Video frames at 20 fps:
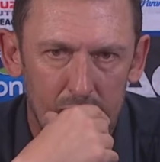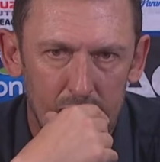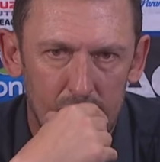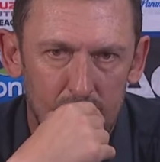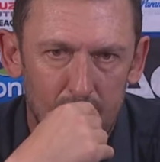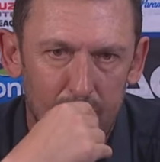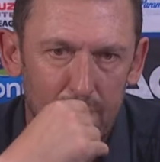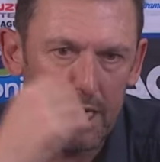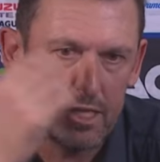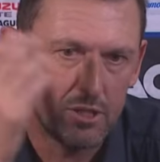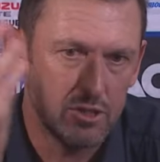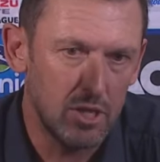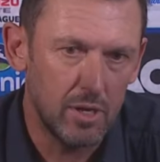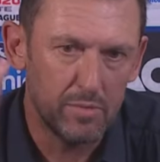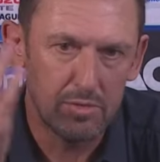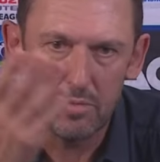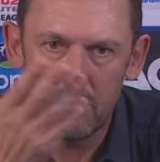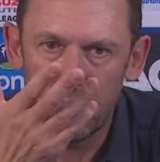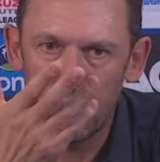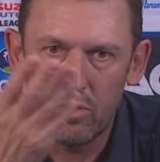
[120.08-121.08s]
the amount of
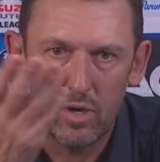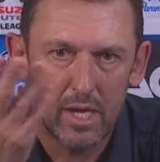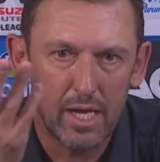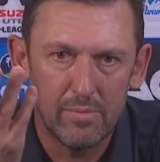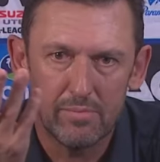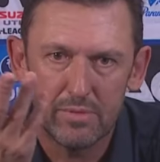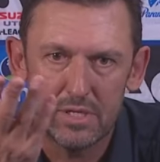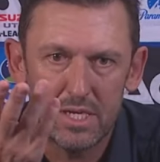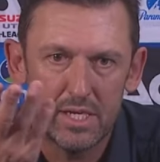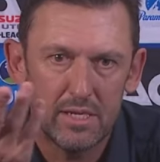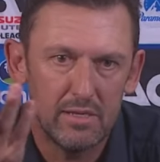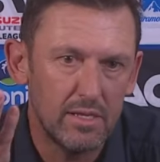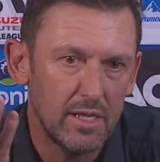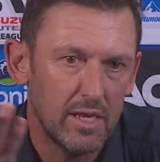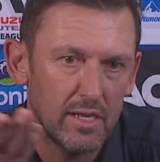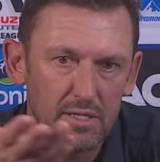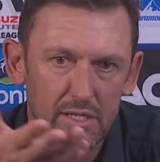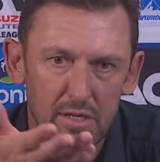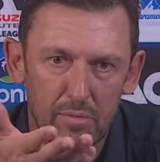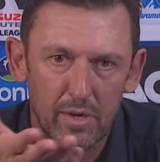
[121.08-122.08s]
times the ball comes in, you
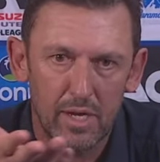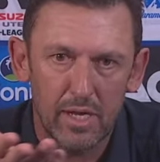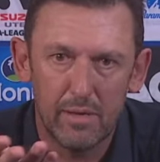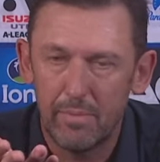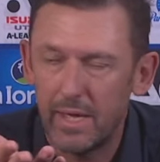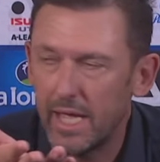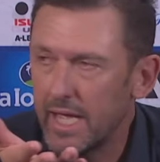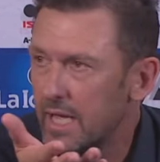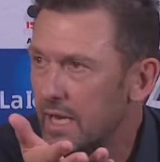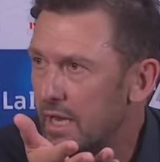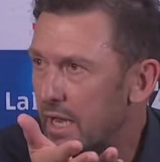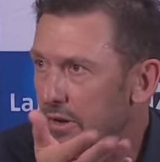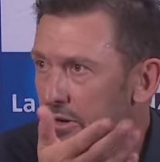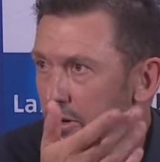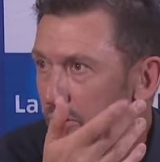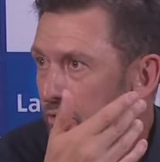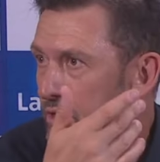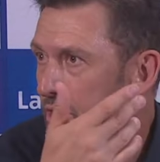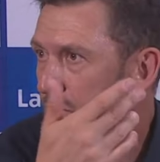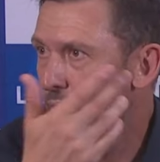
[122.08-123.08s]
know, someone can make an error
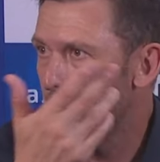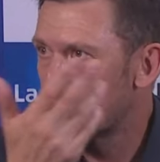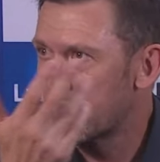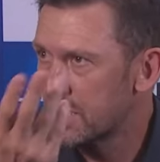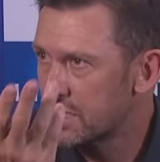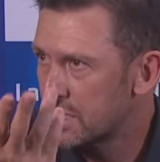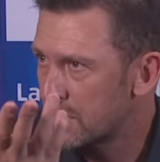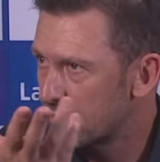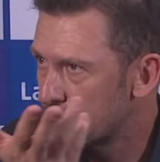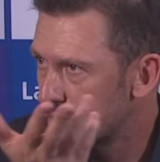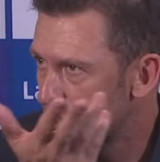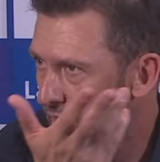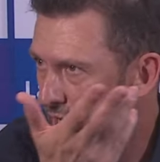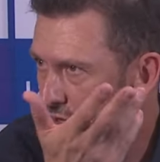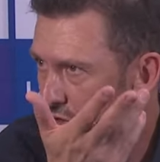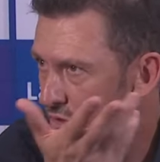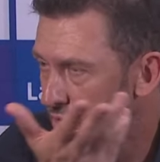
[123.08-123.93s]
or someone gets a good touch